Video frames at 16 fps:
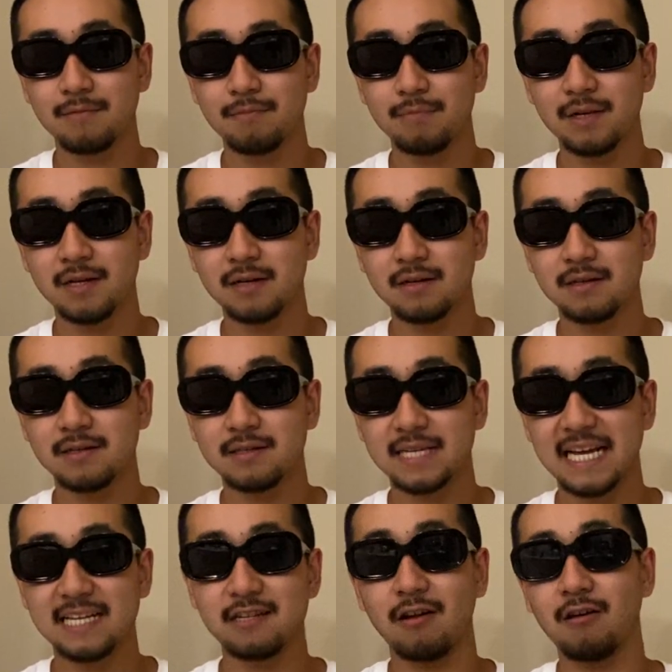Because
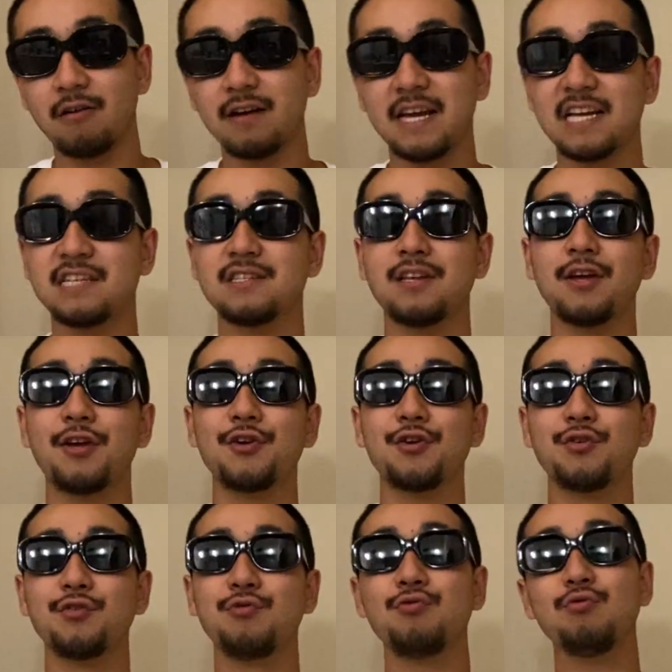as long as
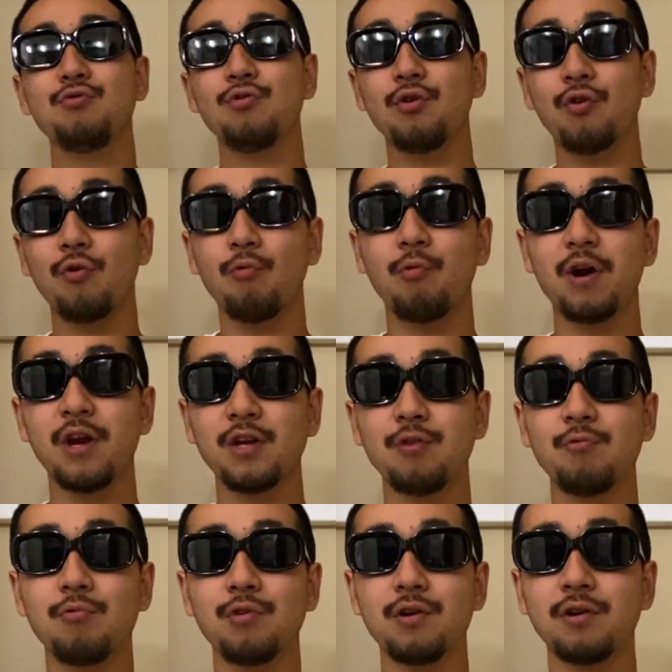you know where you
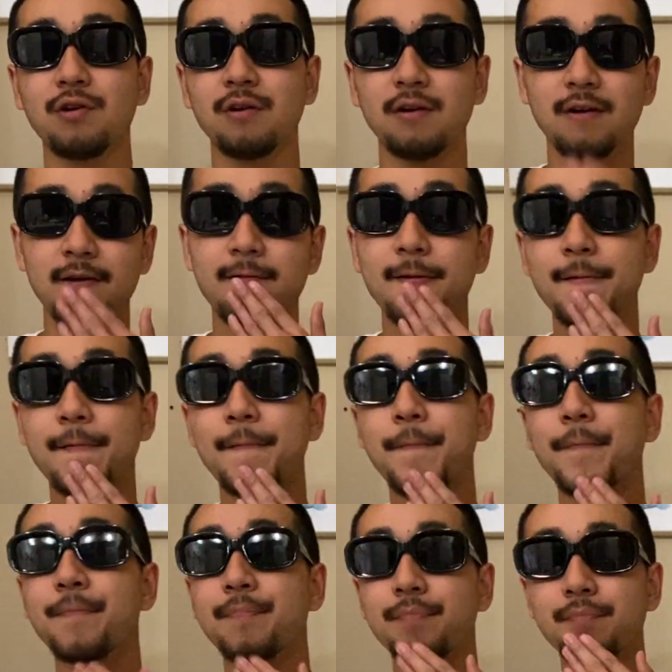want to
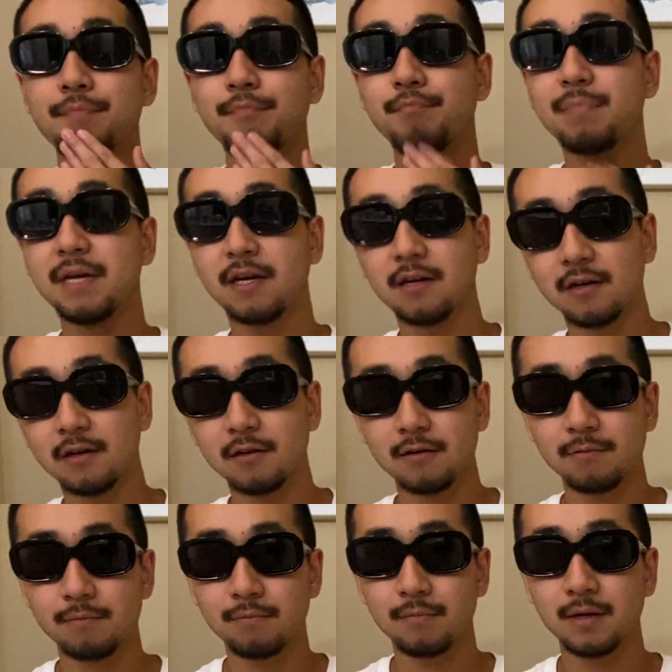
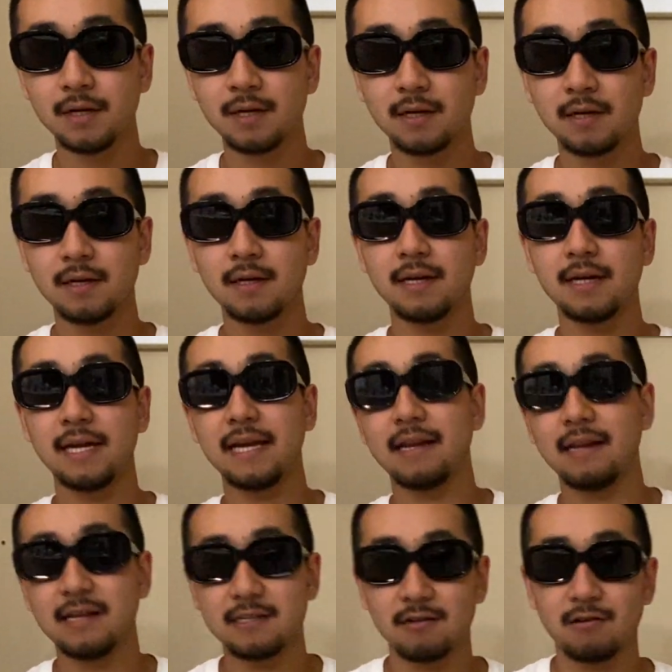become,
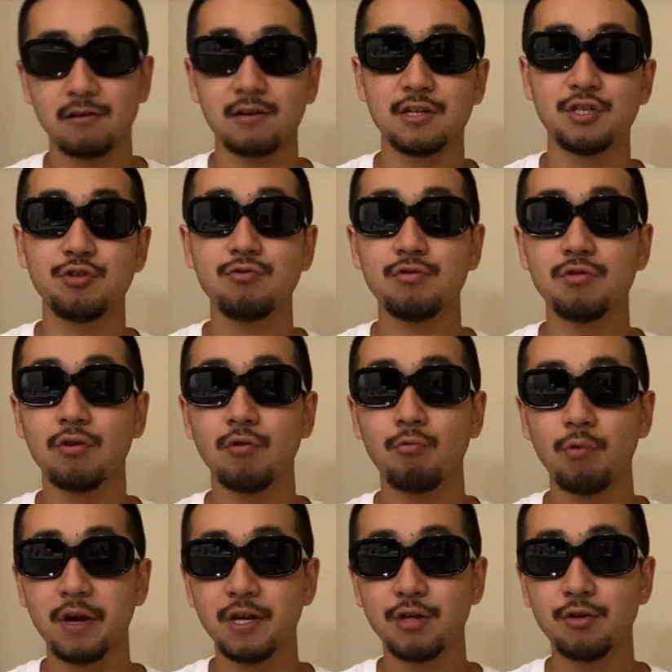and as long as you know
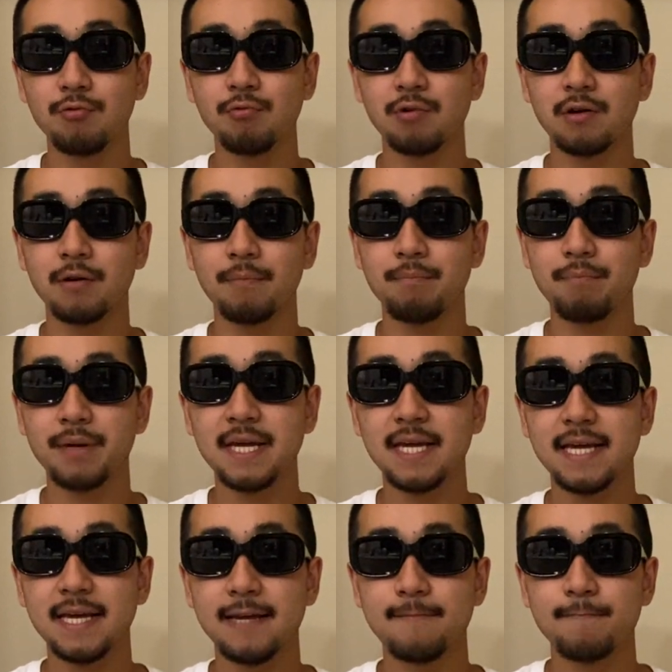where you want to
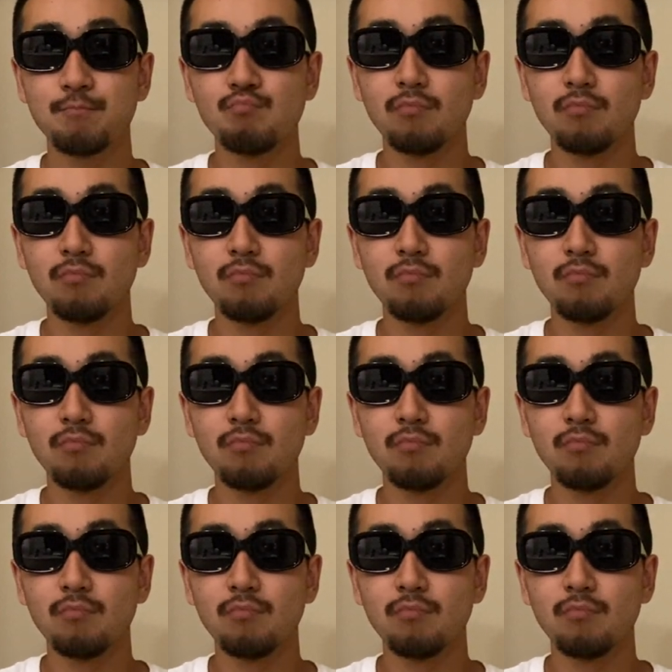be